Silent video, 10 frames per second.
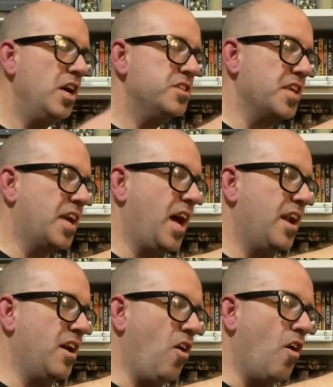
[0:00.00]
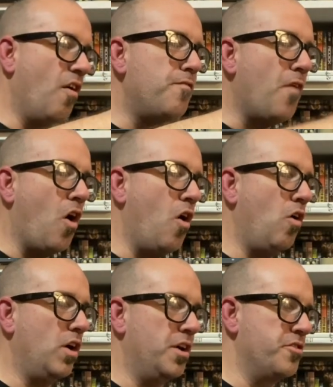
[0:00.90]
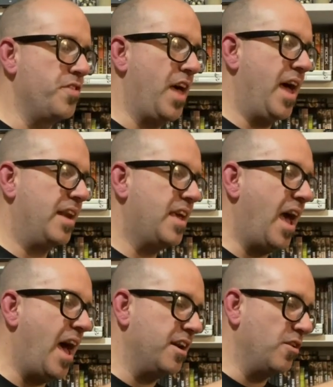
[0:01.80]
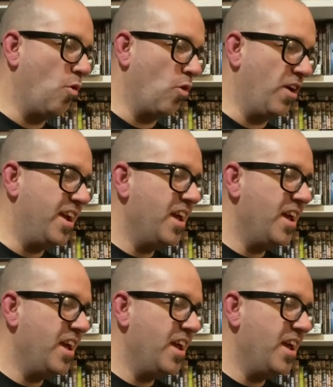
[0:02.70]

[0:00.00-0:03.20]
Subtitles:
So they kind of all fall under that category.